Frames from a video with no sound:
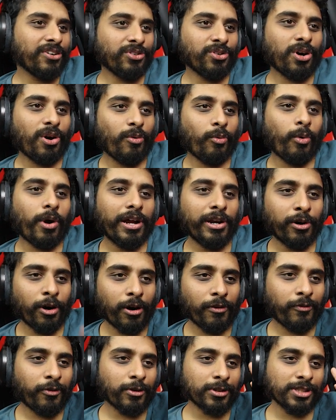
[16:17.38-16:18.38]
Not one
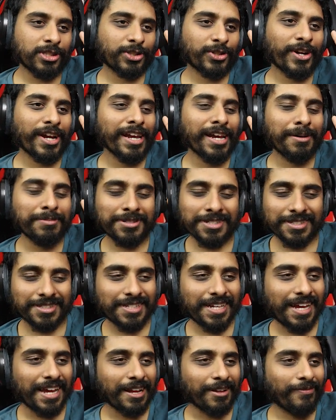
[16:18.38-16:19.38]
Hawthorn stray, I'm just
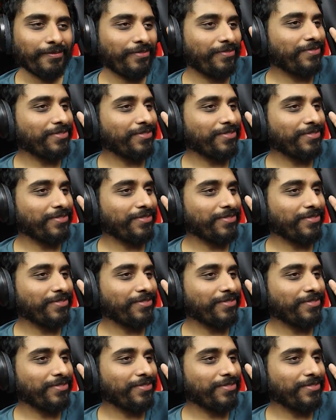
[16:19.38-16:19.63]
saying.